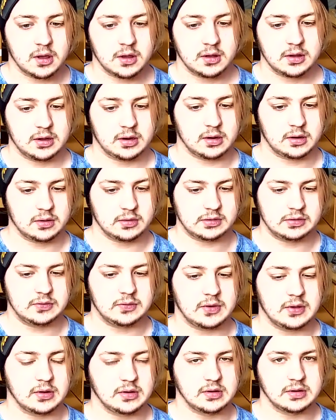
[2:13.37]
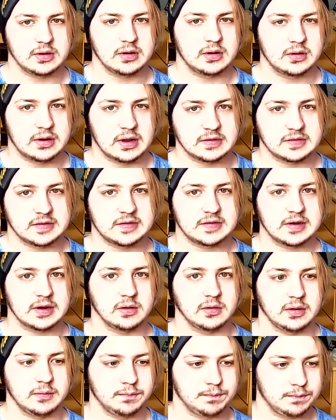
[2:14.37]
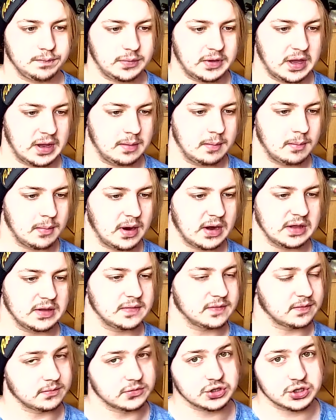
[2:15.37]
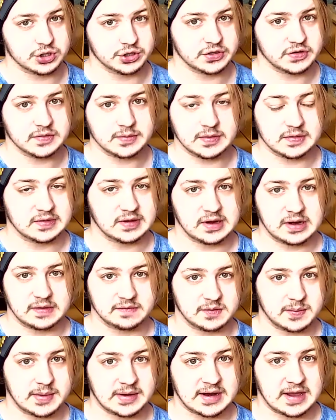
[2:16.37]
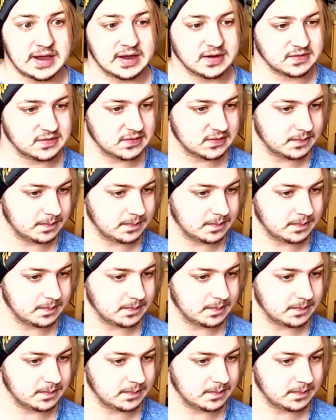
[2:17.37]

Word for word: you know you couldn't necessarily get money from churches because they didn't have to pay taxes